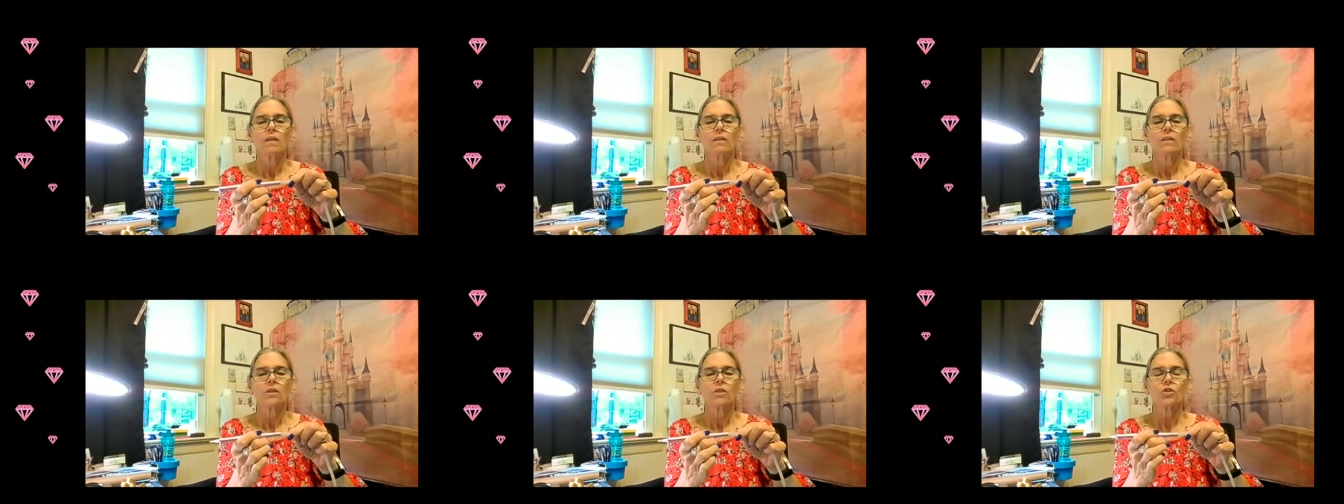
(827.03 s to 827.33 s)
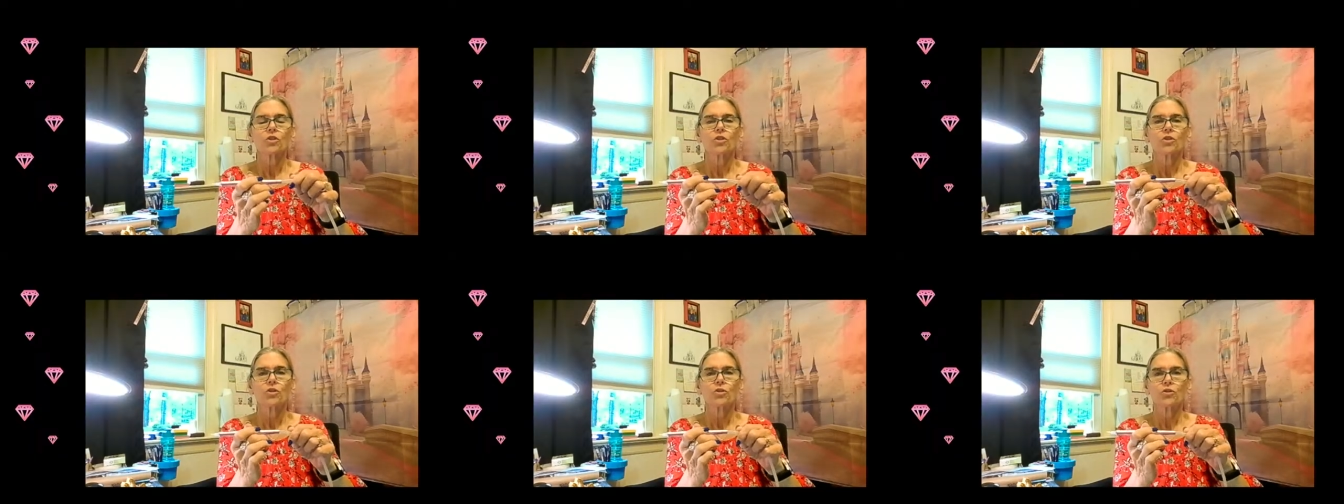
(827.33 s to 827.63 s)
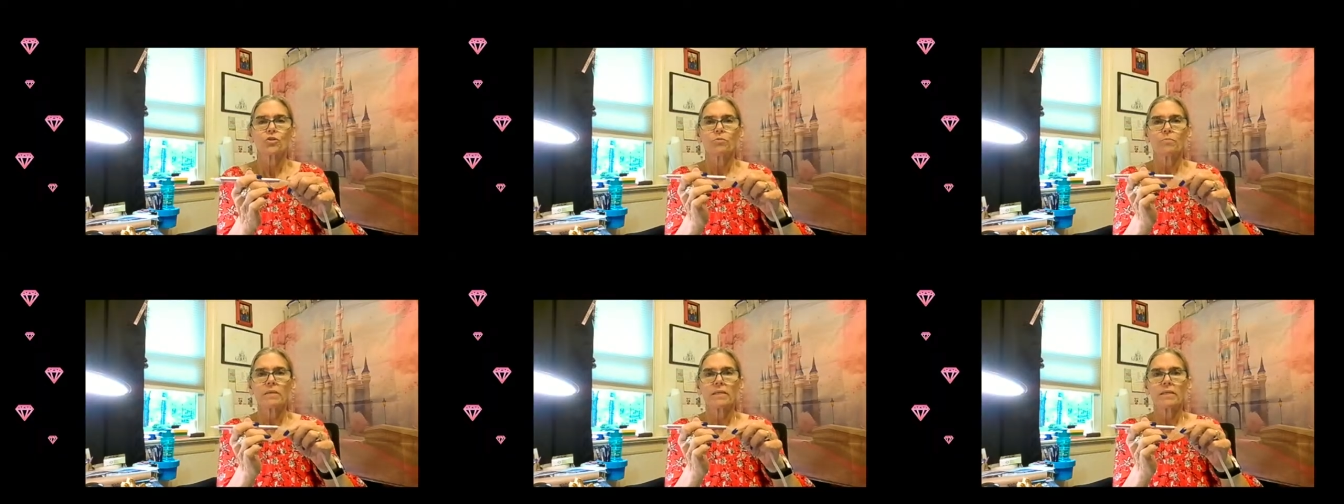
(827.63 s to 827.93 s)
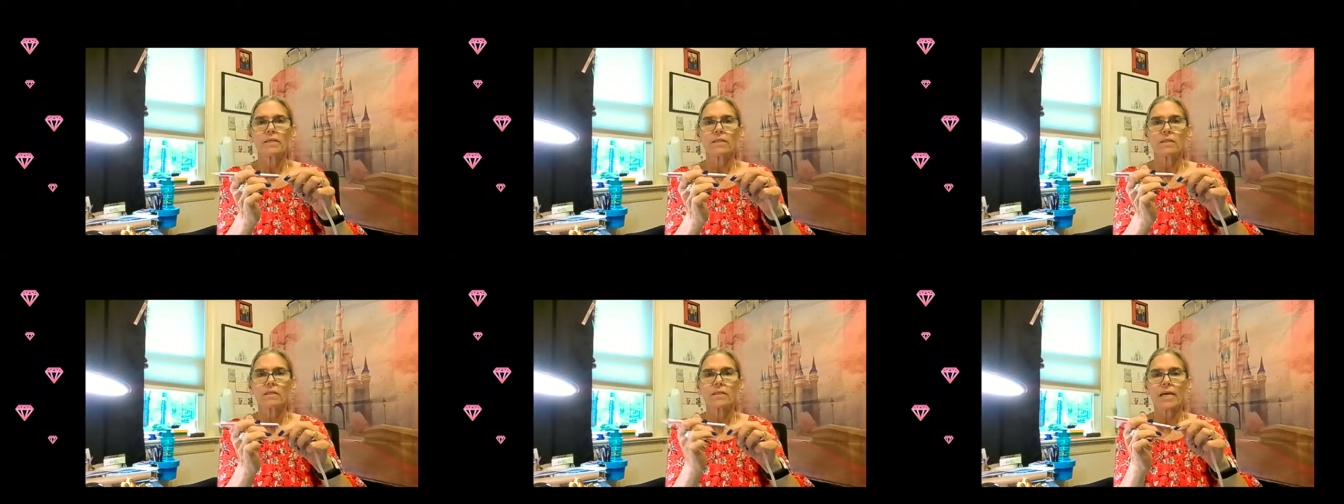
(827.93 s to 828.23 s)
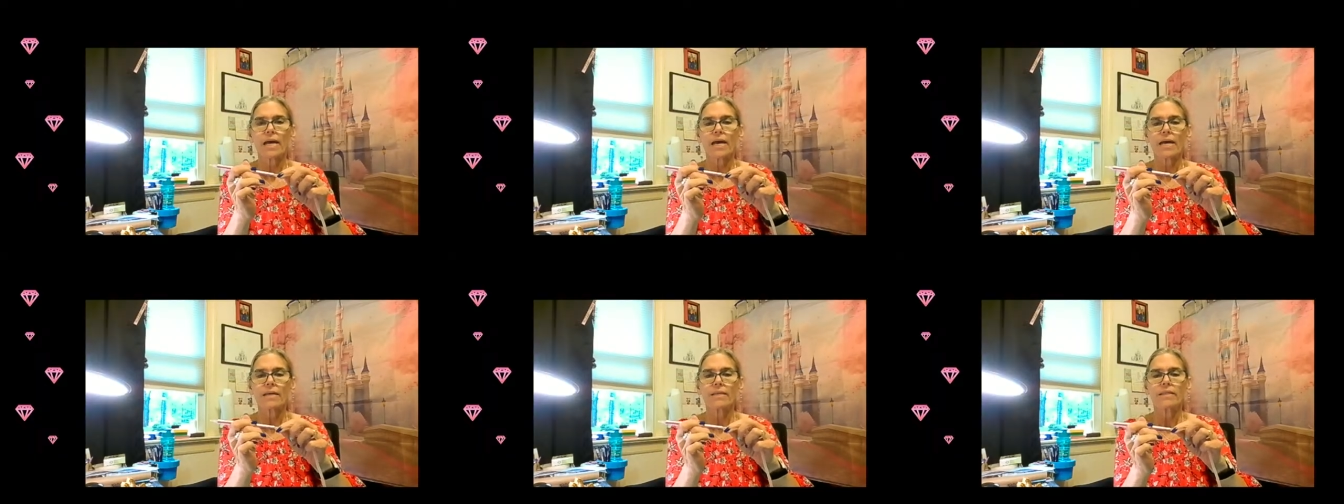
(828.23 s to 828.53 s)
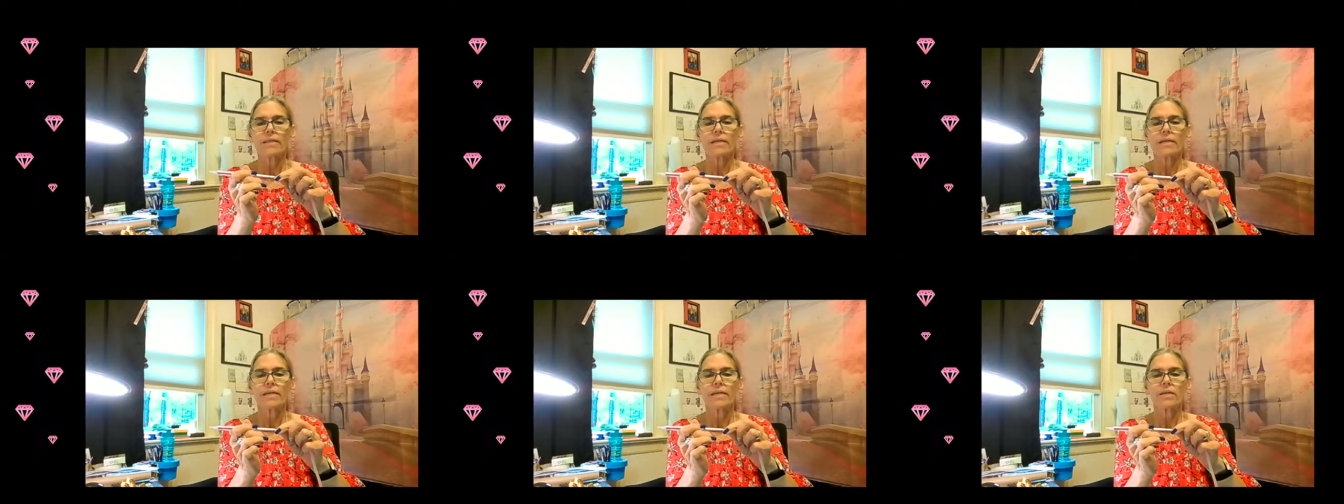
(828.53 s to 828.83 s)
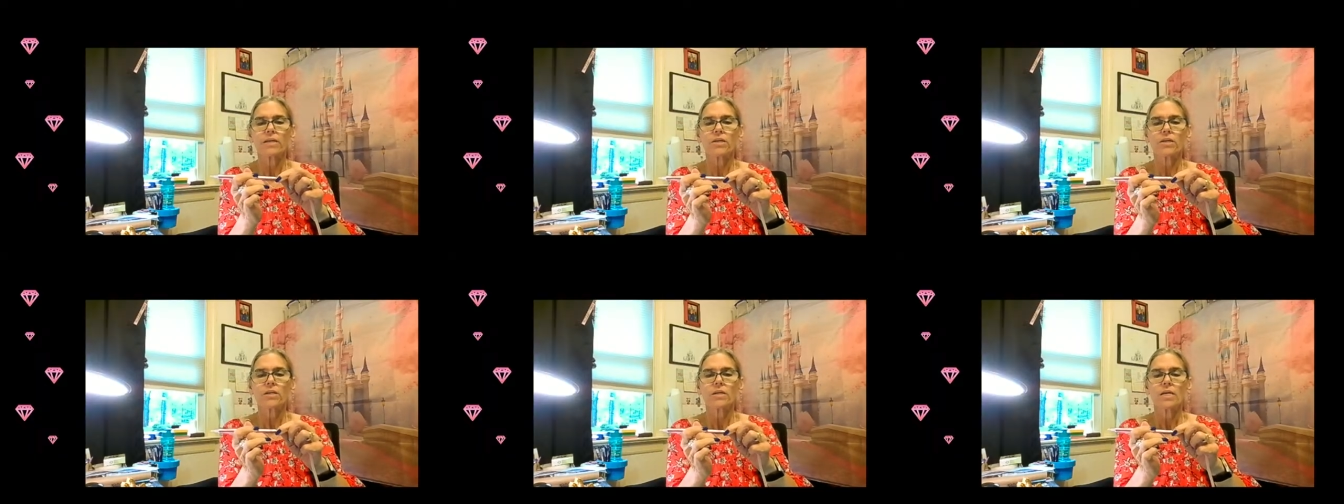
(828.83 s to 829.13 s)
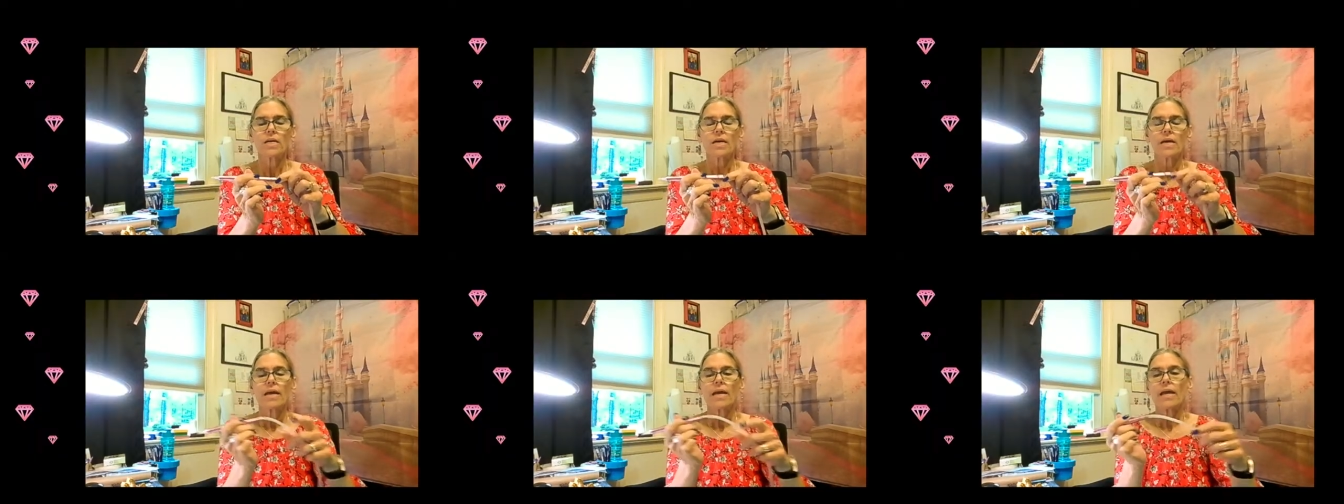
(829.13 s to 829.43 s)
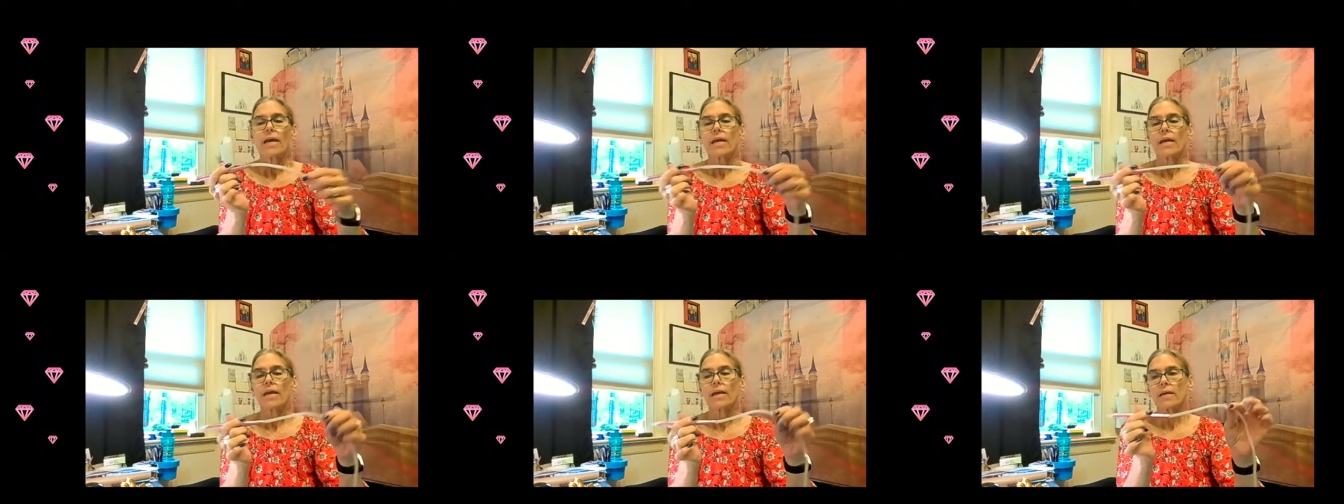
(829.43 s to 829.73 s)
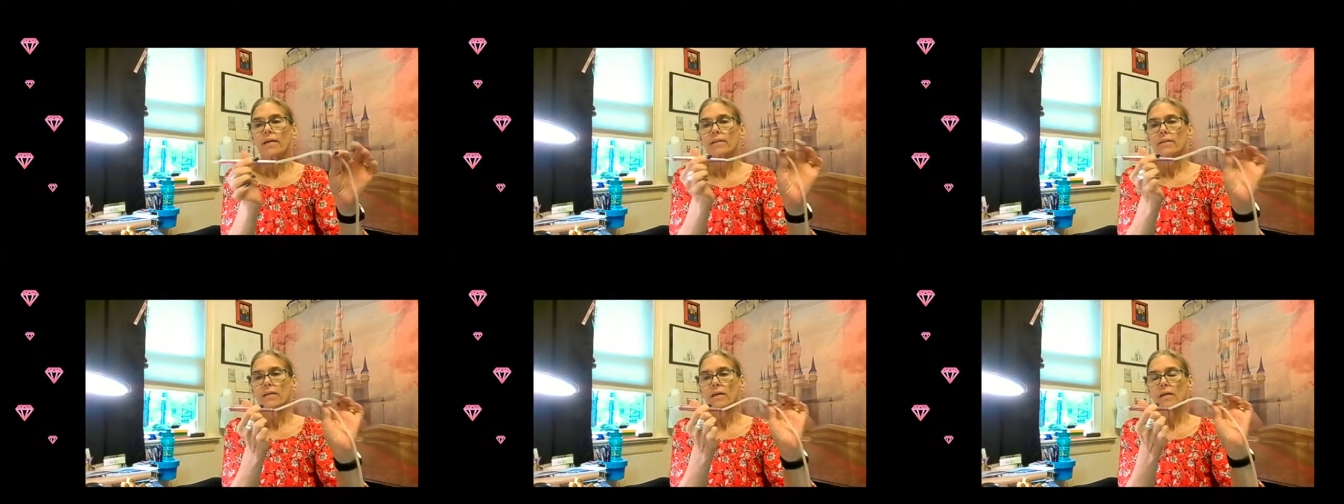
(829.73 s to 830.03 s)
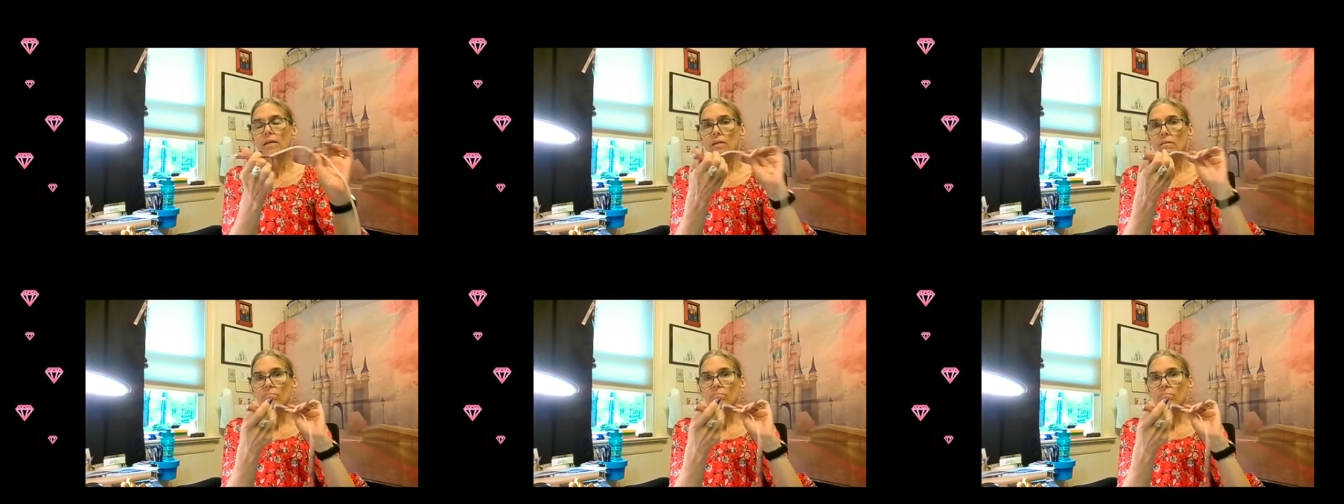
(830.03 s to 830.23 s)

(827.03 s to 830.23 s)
little tube inside there, and